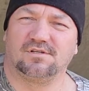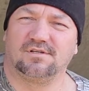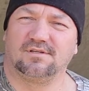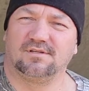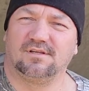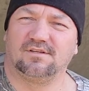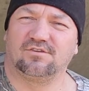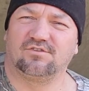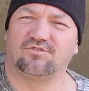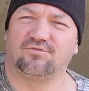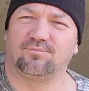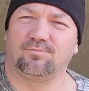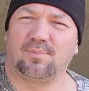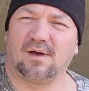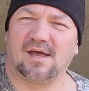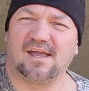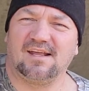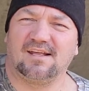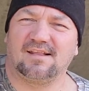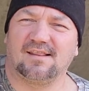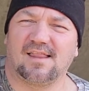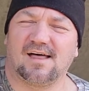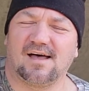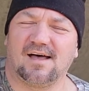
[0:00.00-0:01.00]
This is bank
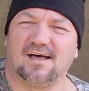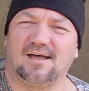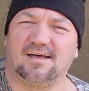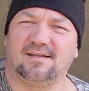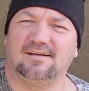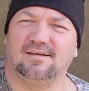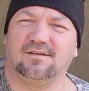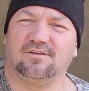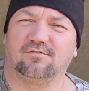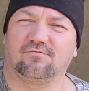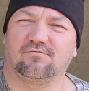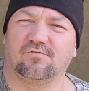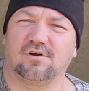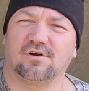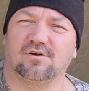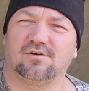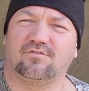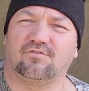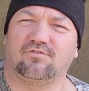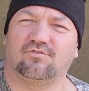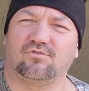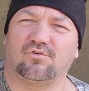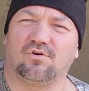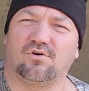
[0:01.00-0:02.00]
line. It's very
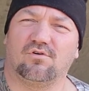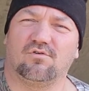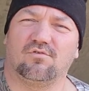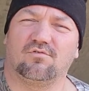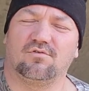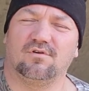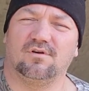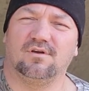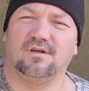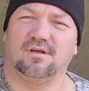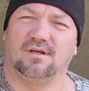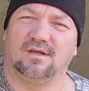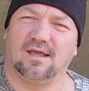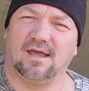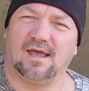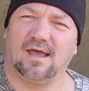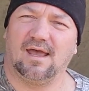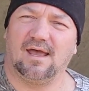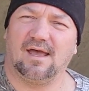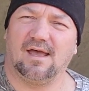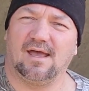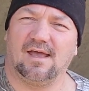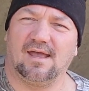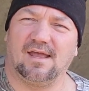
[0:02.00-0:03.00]
strong
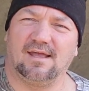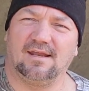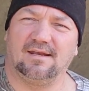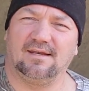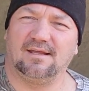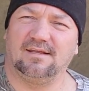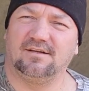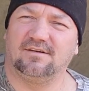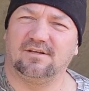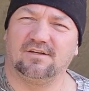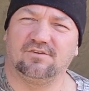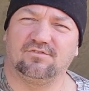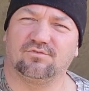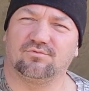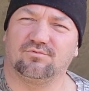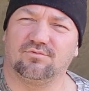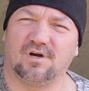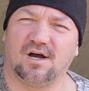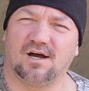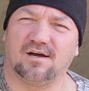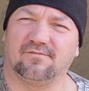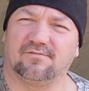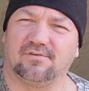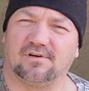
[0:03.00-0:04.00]
and it doesn't
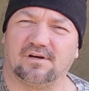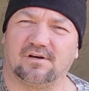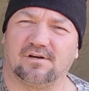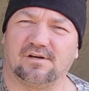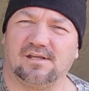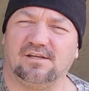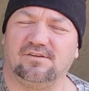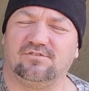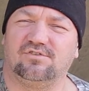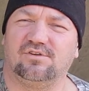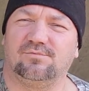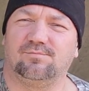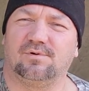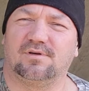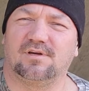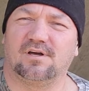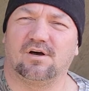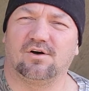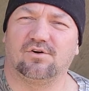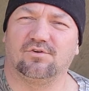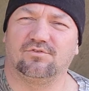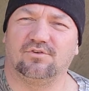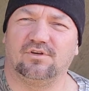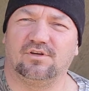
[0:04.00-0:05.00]
rot very easy
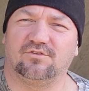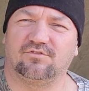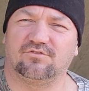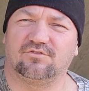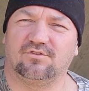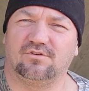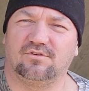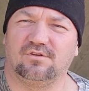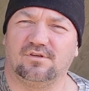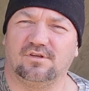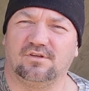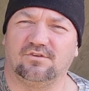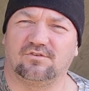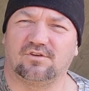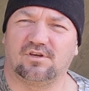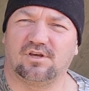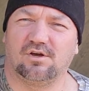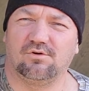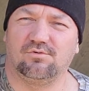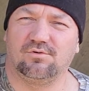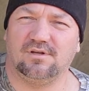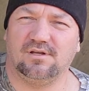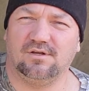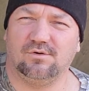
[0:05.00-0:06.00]
because it's
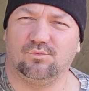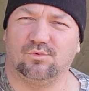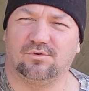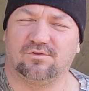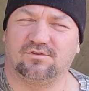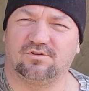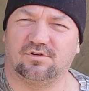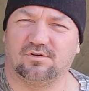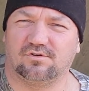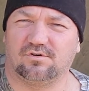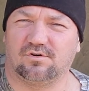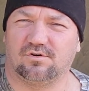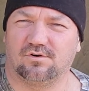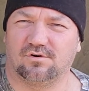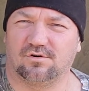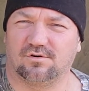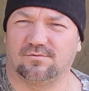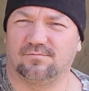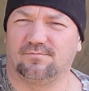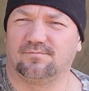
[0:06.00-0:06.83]
coated with tar.